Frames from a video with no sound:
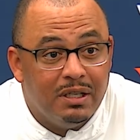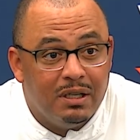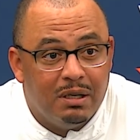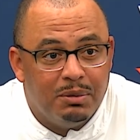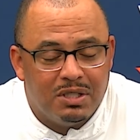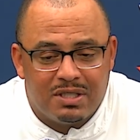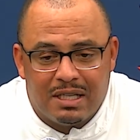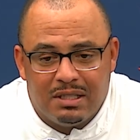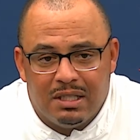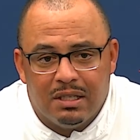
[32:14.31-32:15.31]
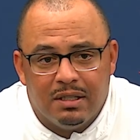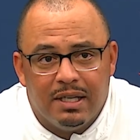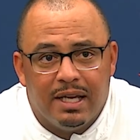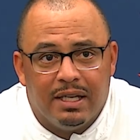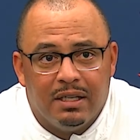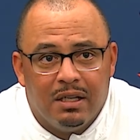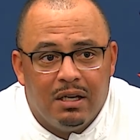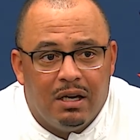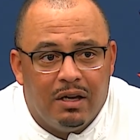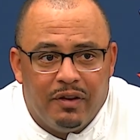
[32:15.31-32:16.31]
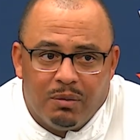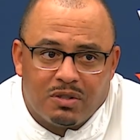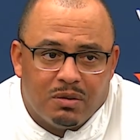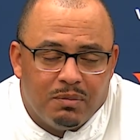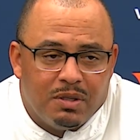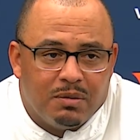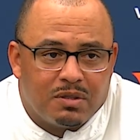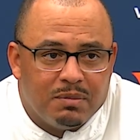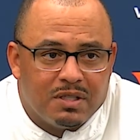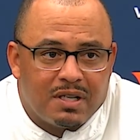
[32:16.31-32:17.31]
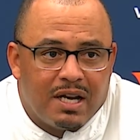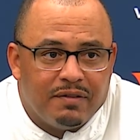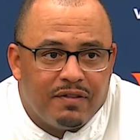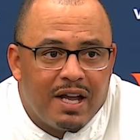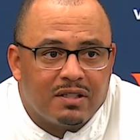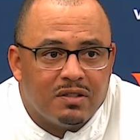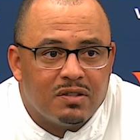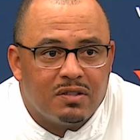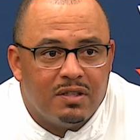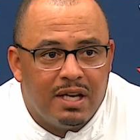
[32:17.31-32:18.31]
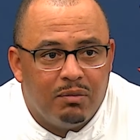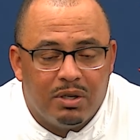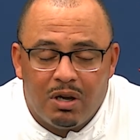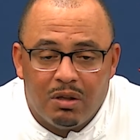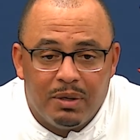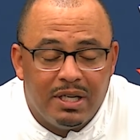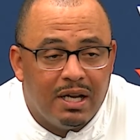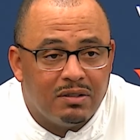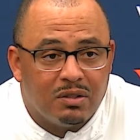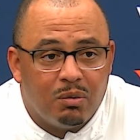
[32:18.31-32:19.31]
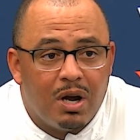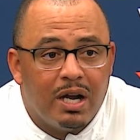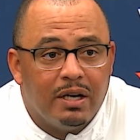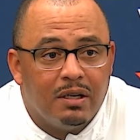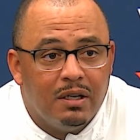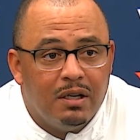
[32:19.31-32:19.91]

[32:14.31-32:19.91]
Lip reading: But just at the end of the day, there were some deciding factors that went all the way down to the wire